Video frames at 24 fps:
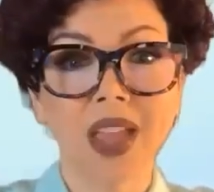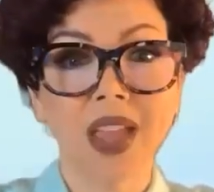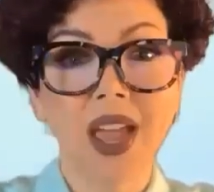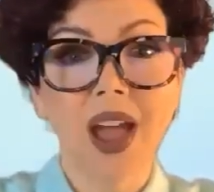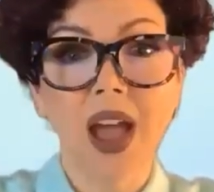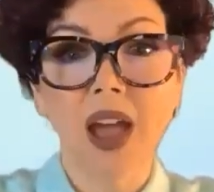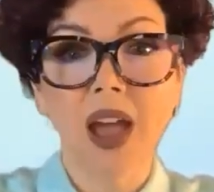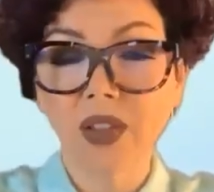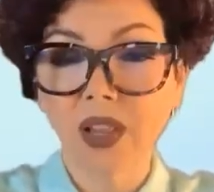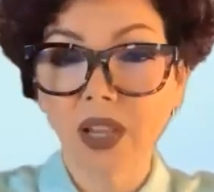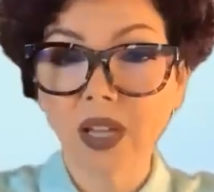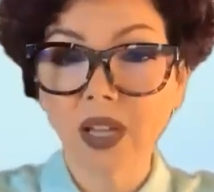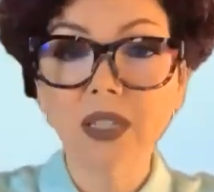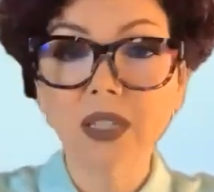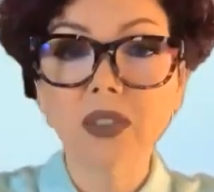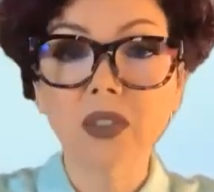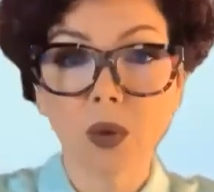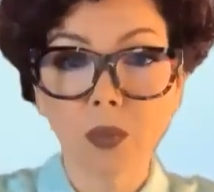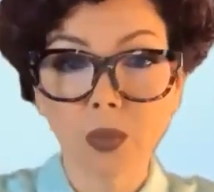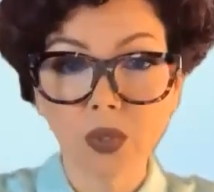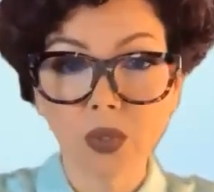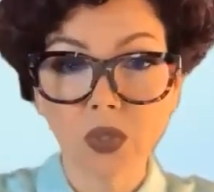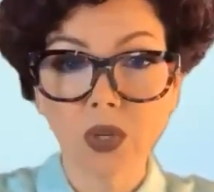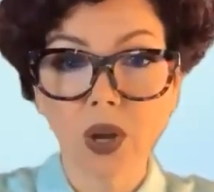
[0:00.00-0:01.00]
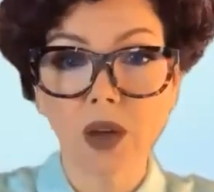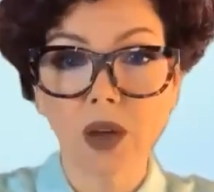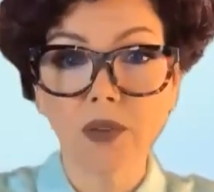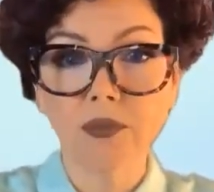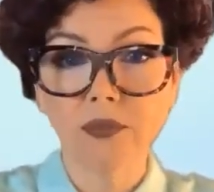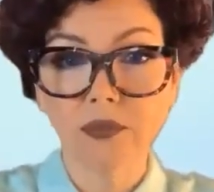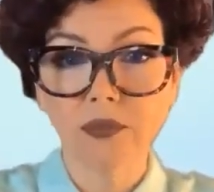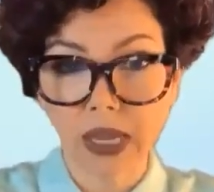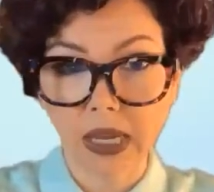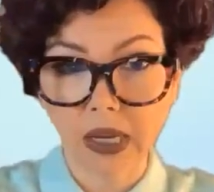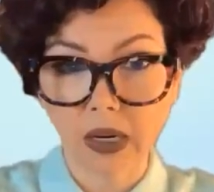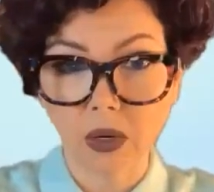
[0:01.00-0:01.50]
I feel like it's almost not
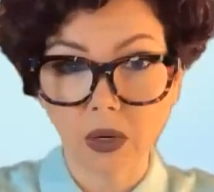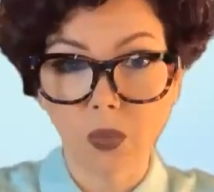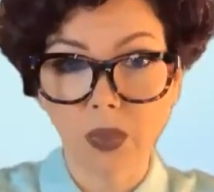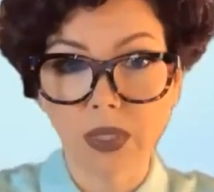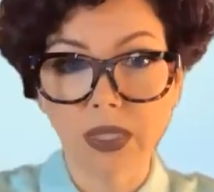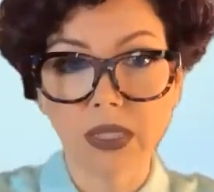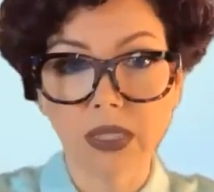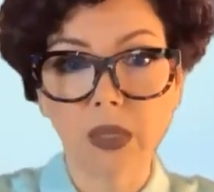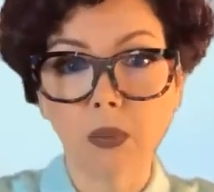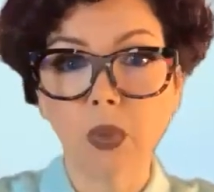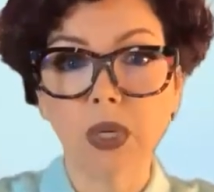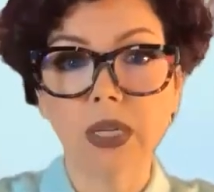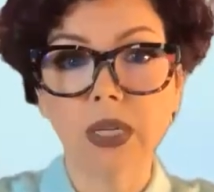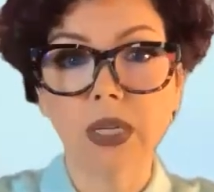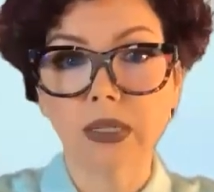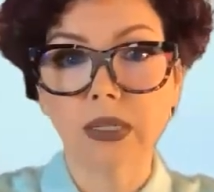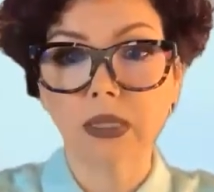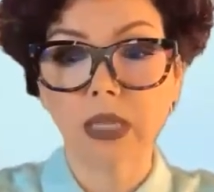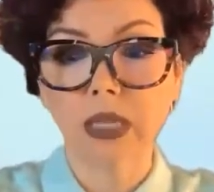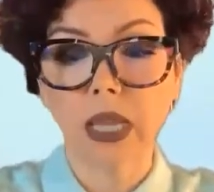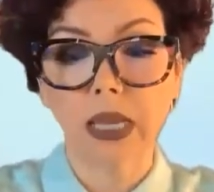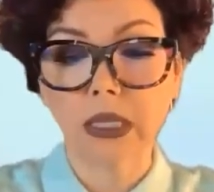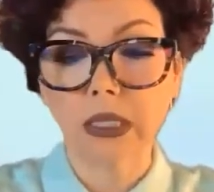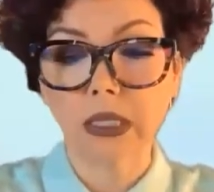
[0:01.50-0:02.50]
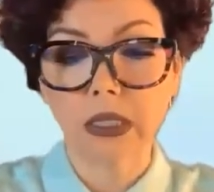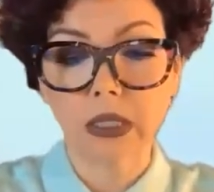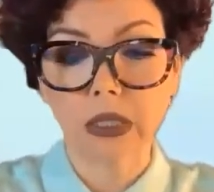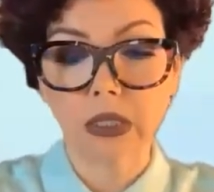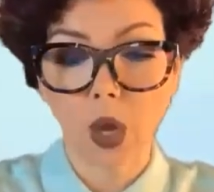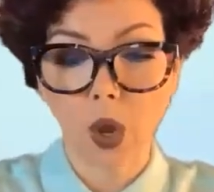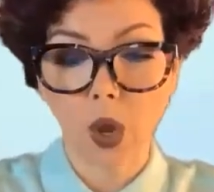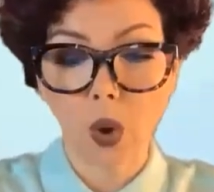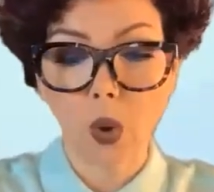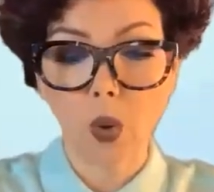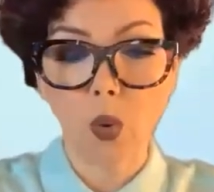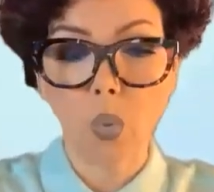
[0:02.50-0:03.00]
fair when someone is
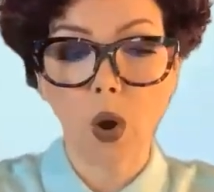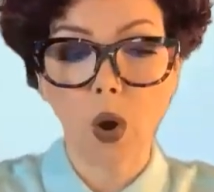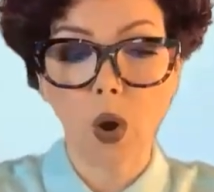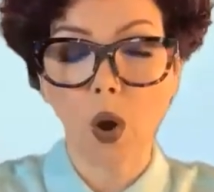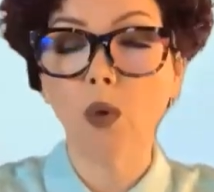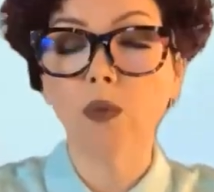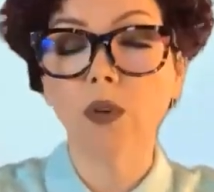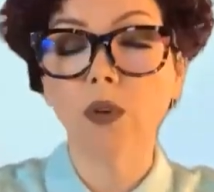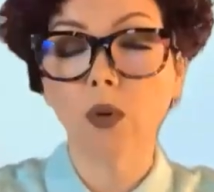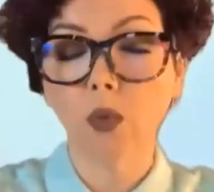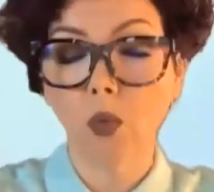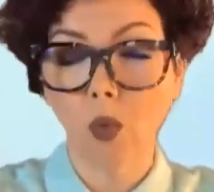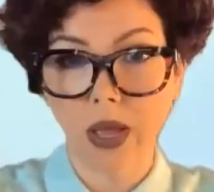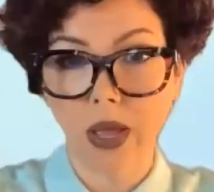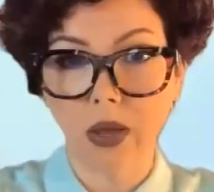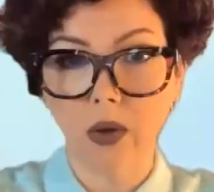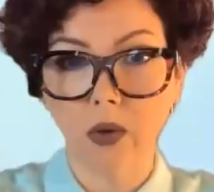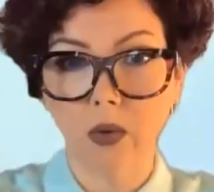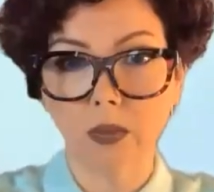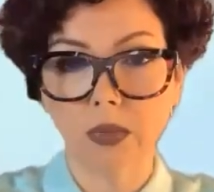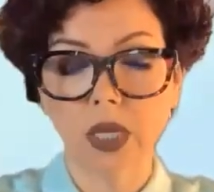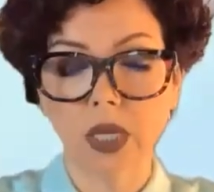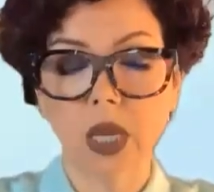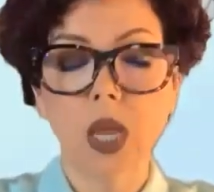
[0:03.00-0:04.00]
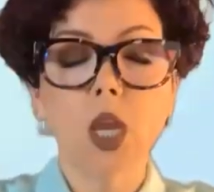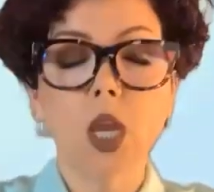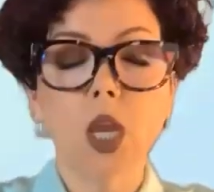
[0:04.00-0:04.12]
so overwhelmed.